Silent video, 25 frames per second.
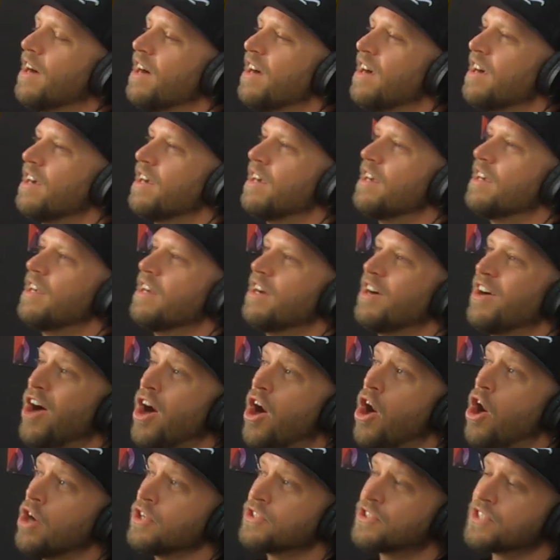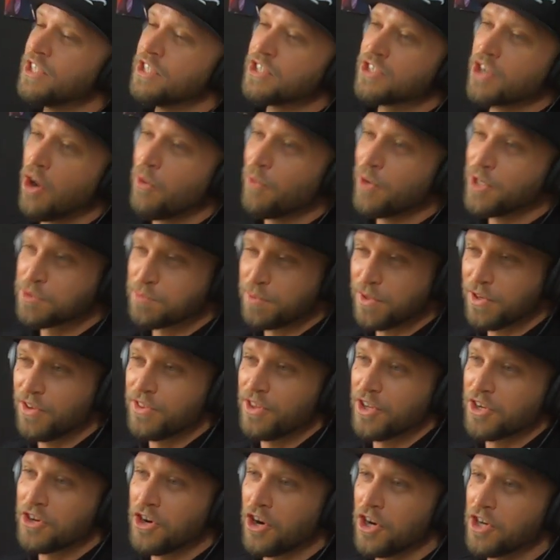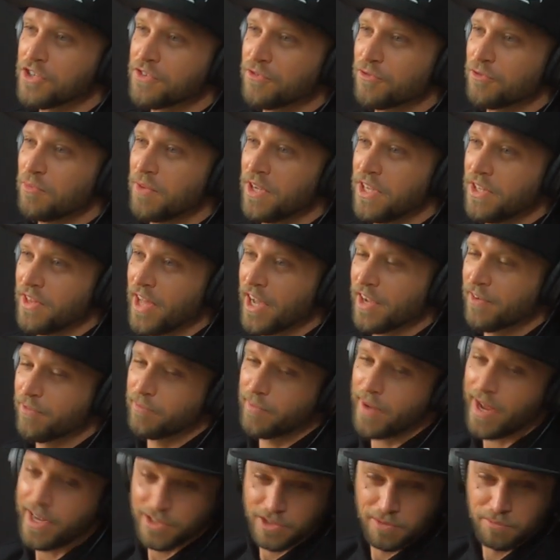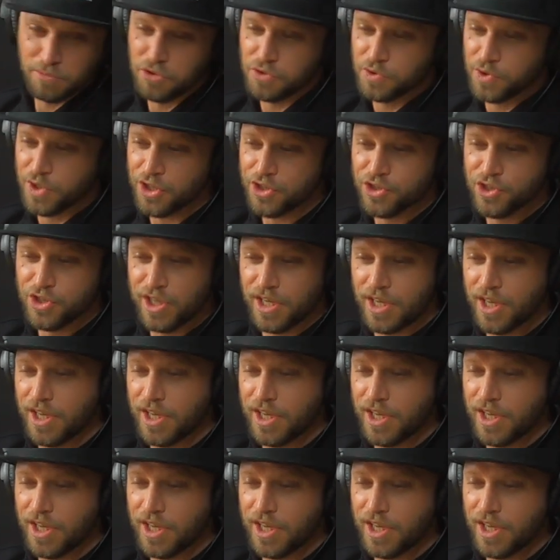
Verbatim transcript: yeah. Aussie's always been on the cards for me, like as a musician. I